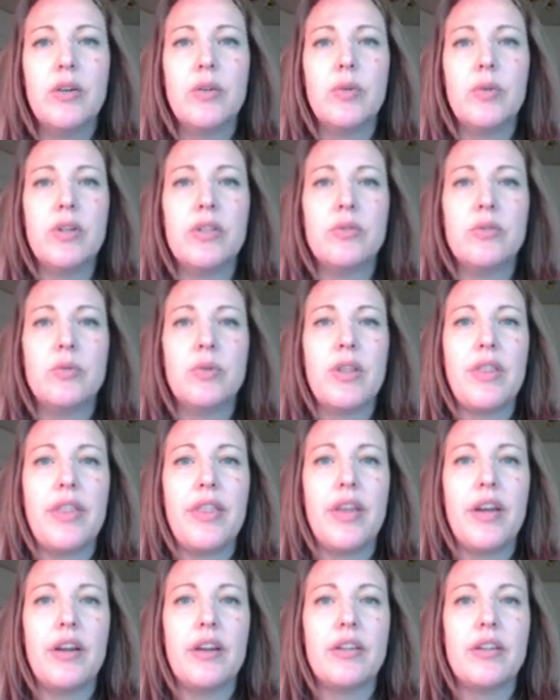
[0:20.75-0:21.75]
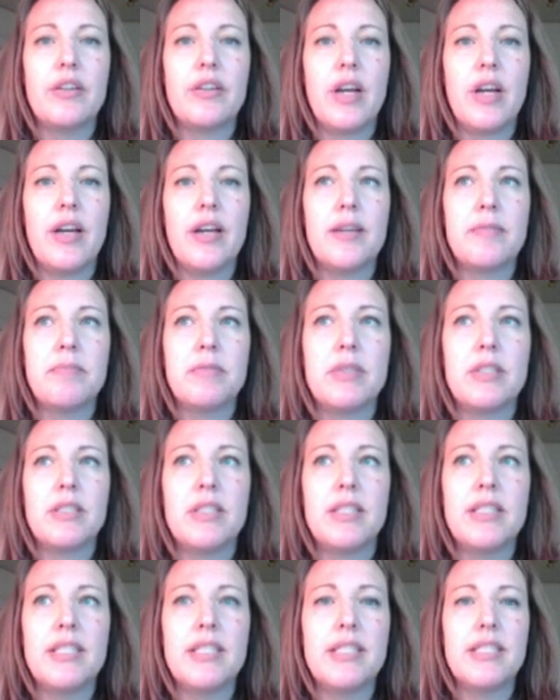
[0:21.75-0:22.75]
was with their
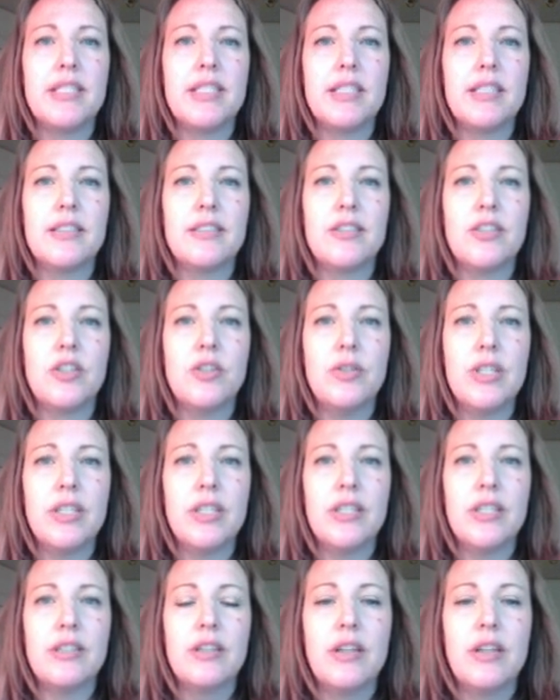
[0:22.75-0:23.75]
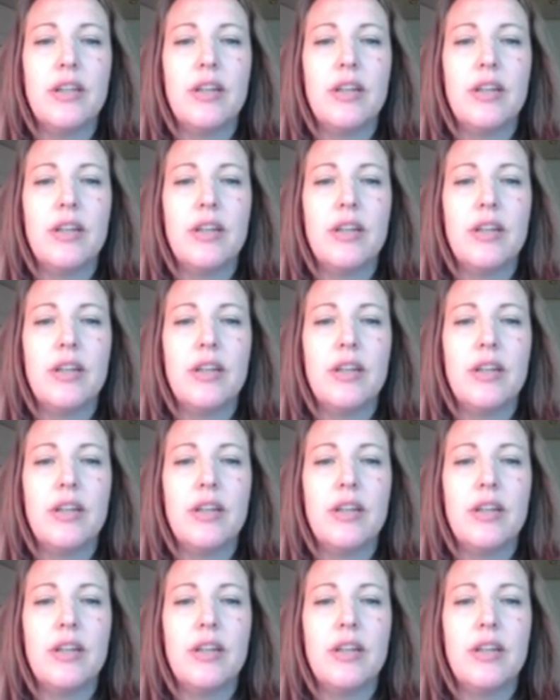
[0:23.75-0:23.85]
statistics unit.